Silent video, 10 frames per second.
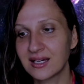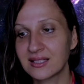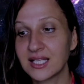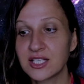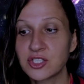
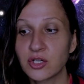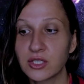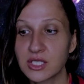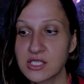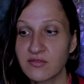the
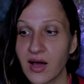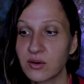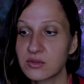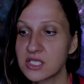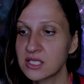Eternals
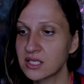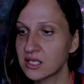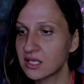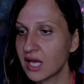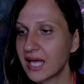found
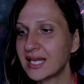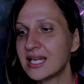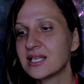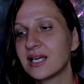an